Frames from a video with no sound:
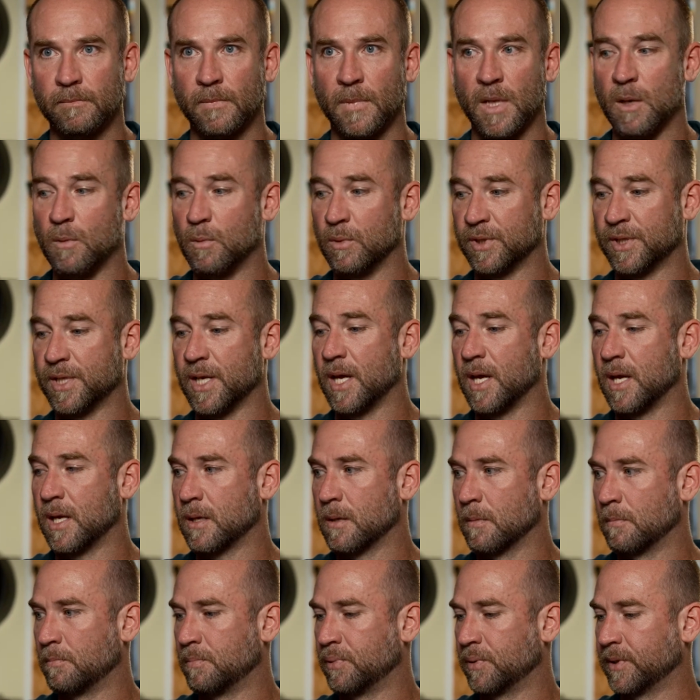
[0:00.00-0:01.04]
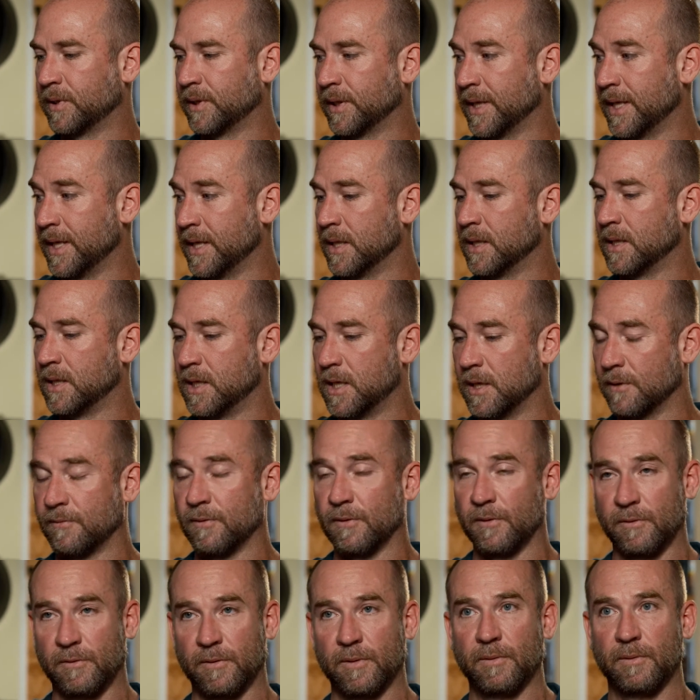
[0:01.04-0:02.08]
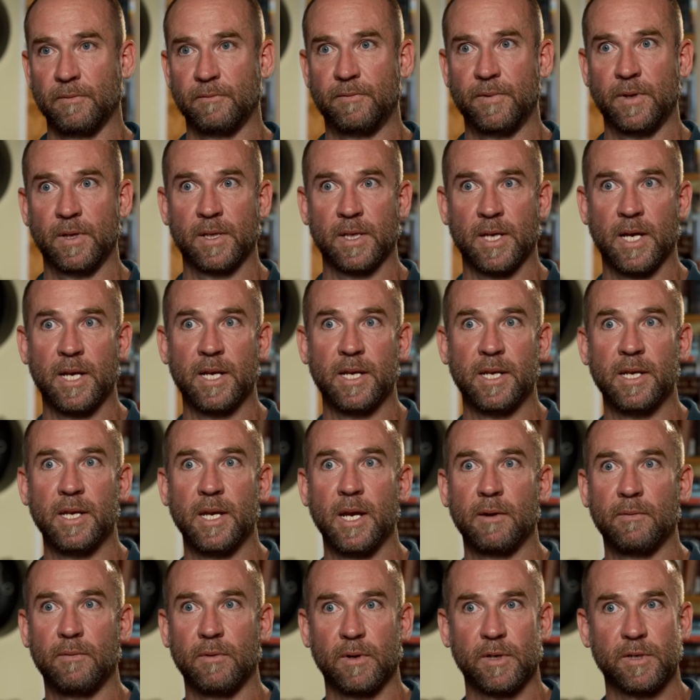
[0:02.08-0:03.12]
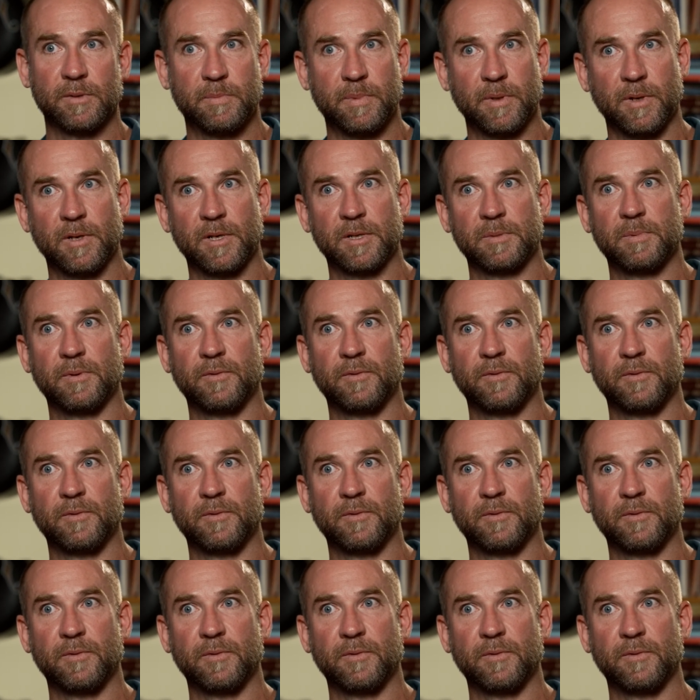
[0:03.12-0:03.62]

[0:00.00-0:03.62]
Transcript: It was a complete different feeling I'd never experienced